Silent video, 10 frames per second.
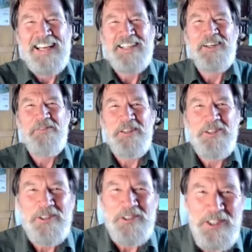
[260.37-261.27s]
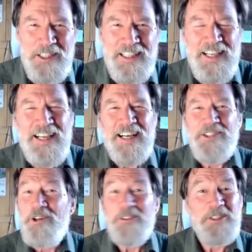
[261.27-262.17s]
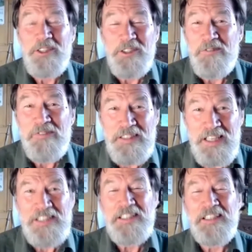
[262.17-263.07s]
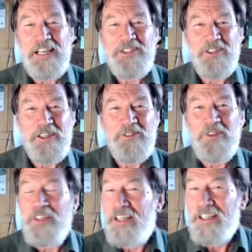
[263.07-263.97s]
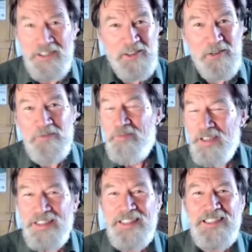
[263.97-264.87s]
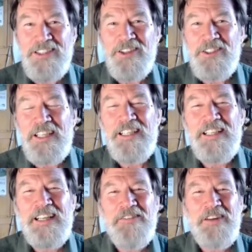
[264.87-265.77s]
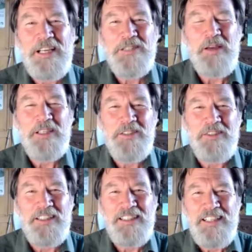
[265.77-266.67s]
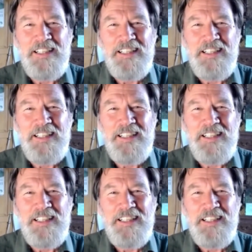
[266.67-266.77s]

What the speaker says: I grew up in Yorkshire, and Yorkshire's got some fantastic natural history, and I grew up indulging in every aspect of it,